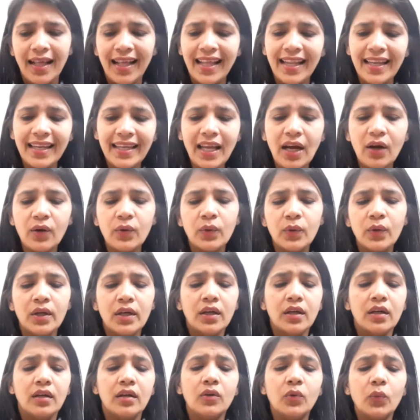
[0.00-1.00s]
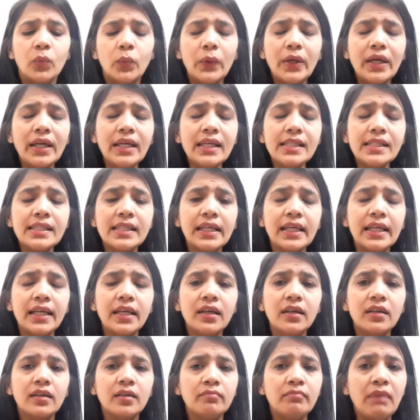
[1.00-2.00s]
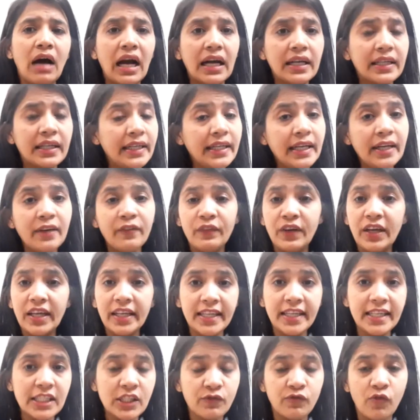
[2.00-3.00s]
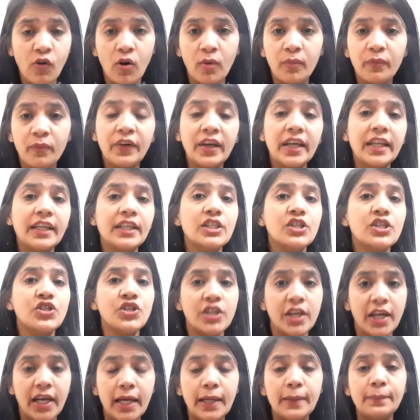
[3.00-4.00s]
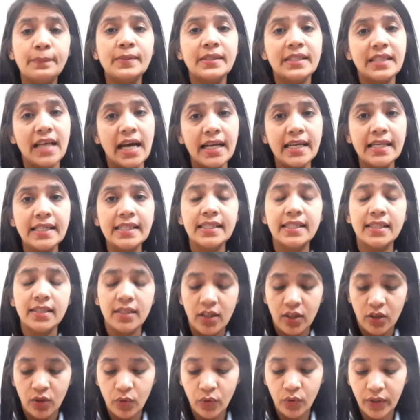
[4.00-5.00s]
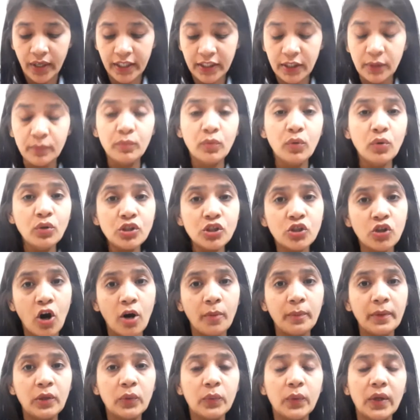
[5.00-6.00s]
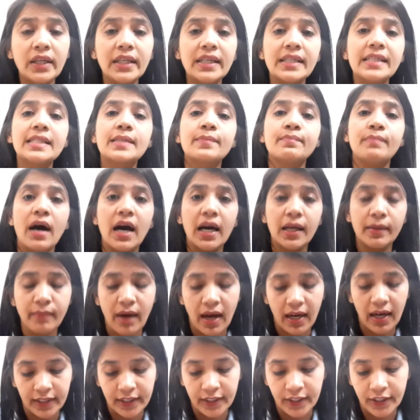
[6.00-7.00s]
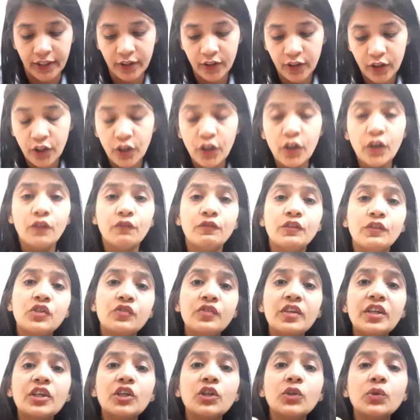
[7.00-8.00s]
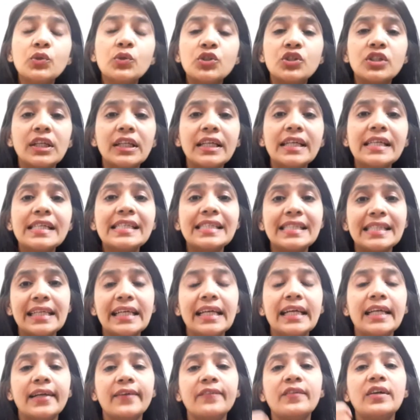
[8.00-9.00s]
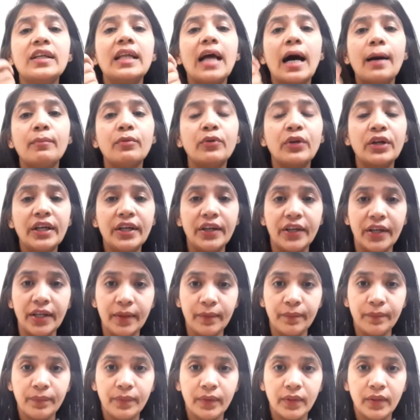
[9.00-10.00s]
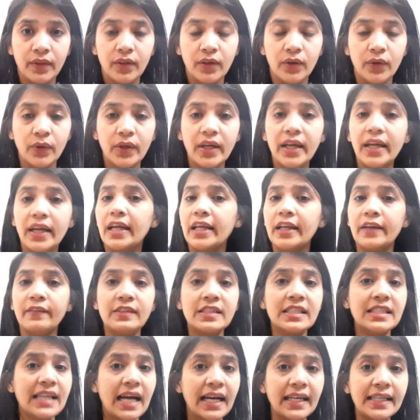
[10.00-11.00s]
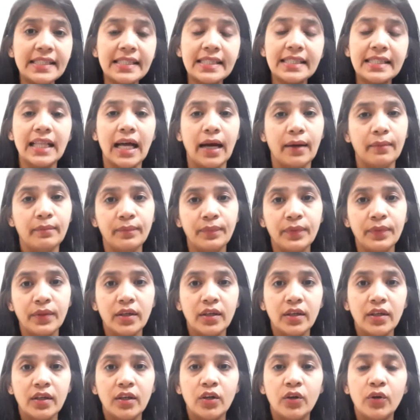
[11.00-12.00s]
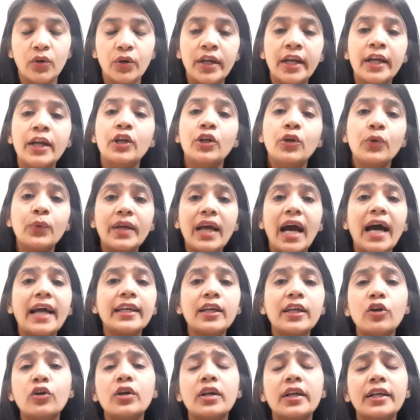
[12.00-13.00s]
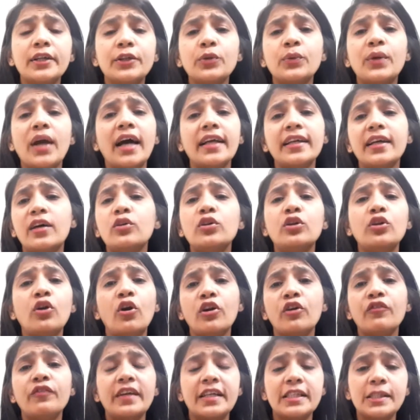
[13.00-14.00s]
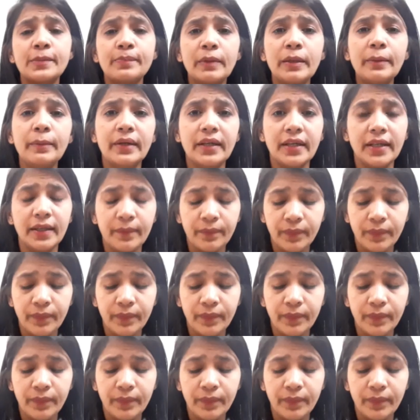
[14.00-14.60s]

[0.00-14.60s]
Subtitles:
Now, we see a magnet in various form, various shapes, size. Okay, the most common one is bar magnet, which we usually see in our laboratory. Okay, in our science lab. Okay, to carry out lot of experiment.